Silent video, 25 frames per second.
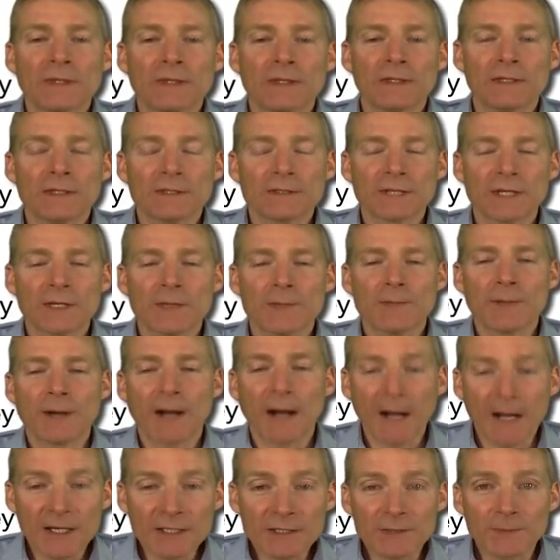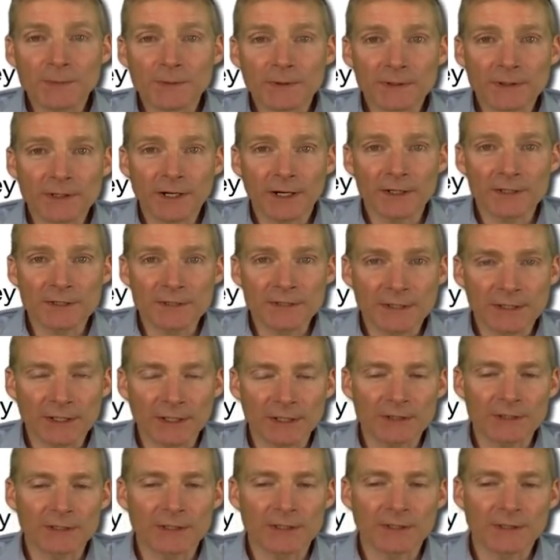is a possible
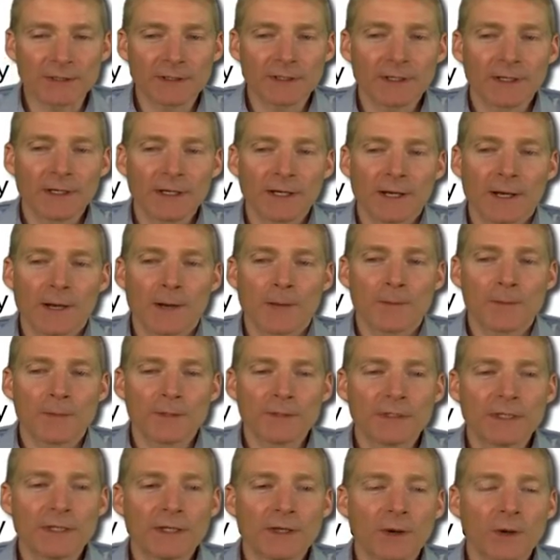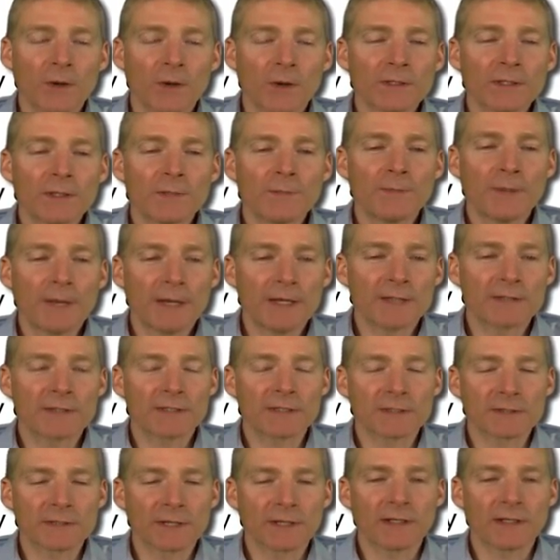carcinogen, but they only base
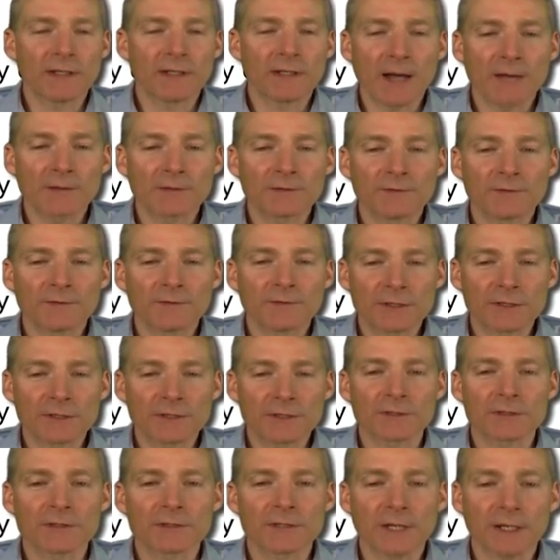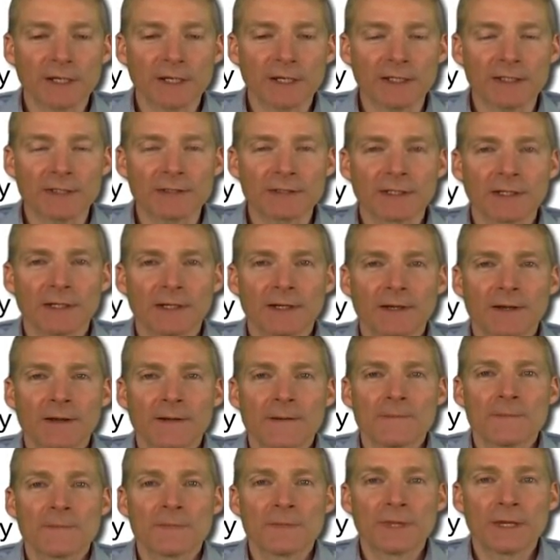this on observational studies.
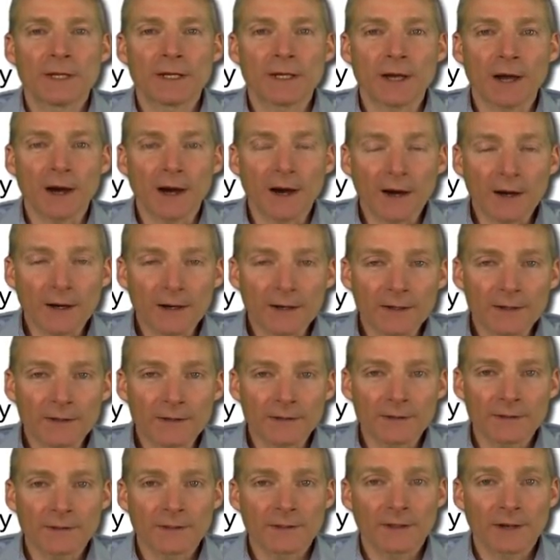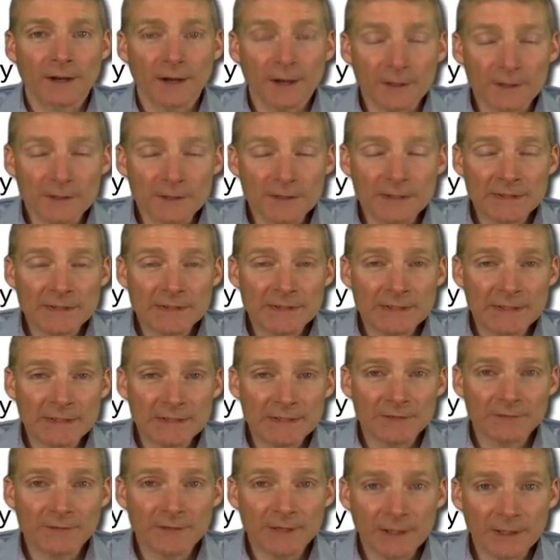There are
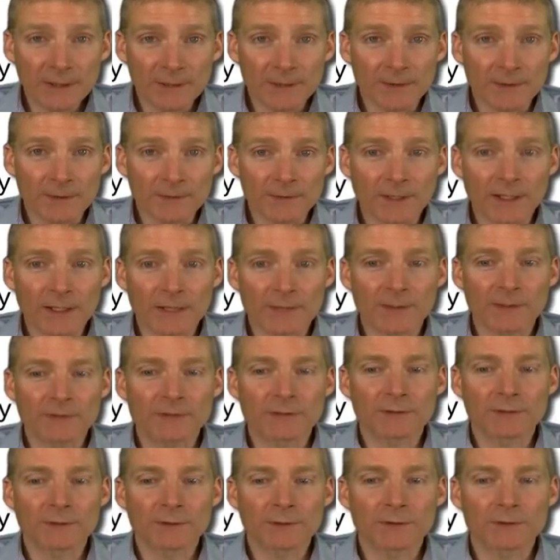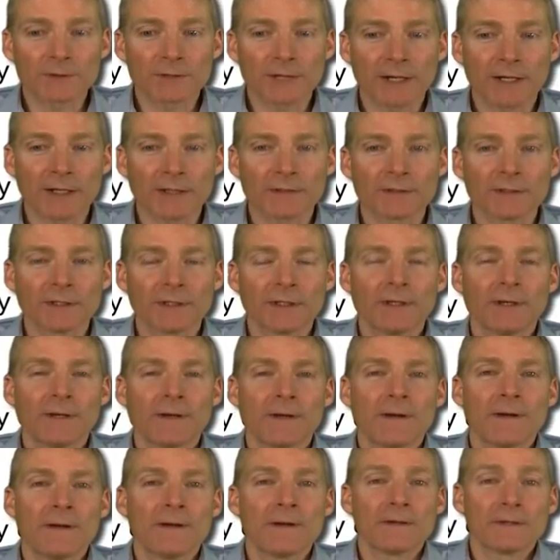RCTs available, randomized control trials.
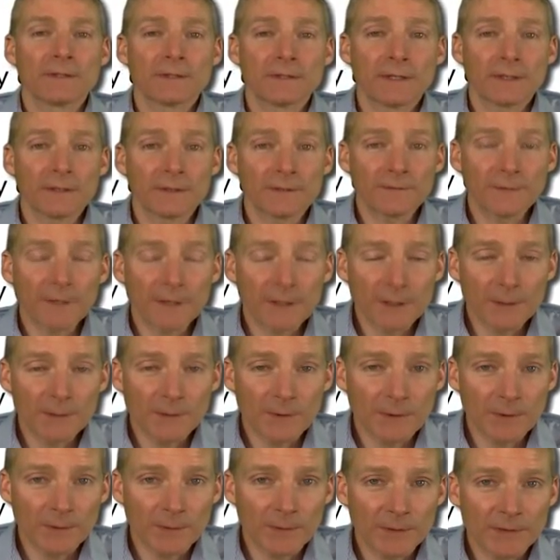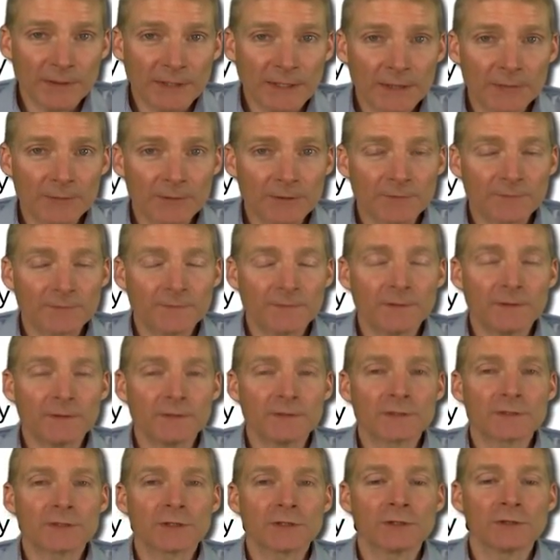They're available, but they
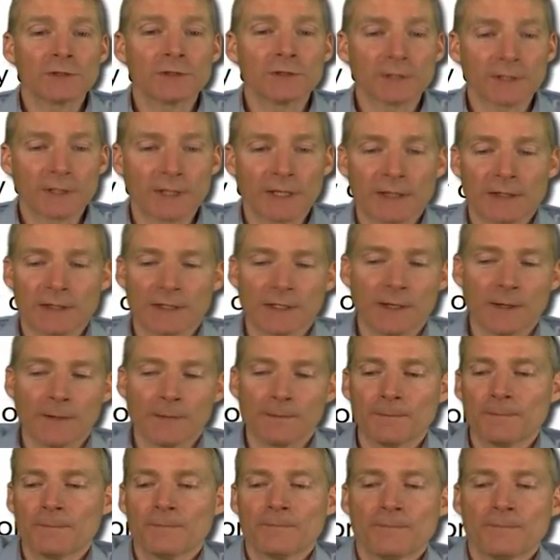refuse to look at them.